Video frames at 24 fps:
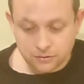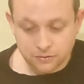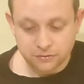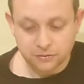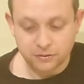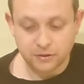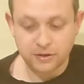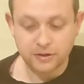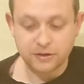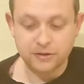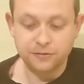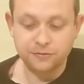
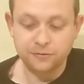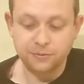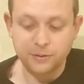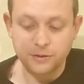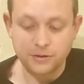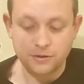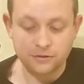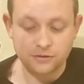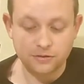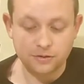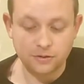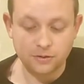So that gives me
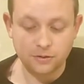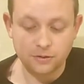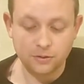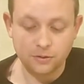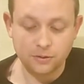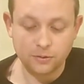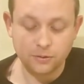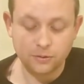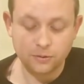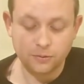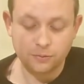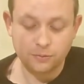the
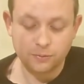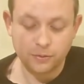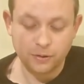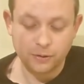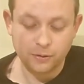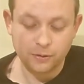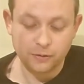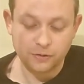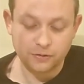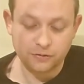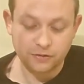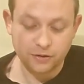2
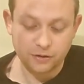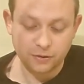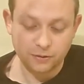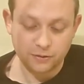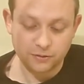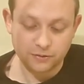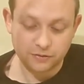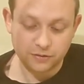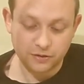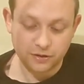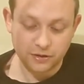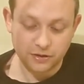progress
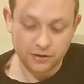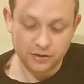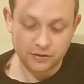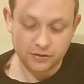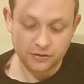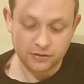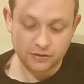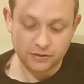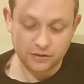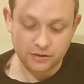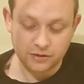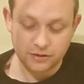tokens I
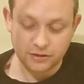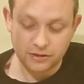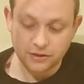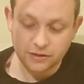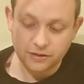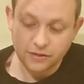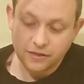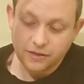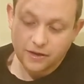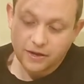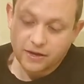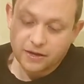need to clear
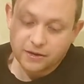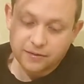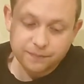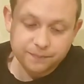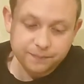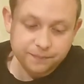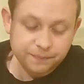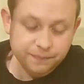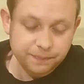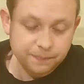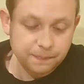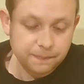that.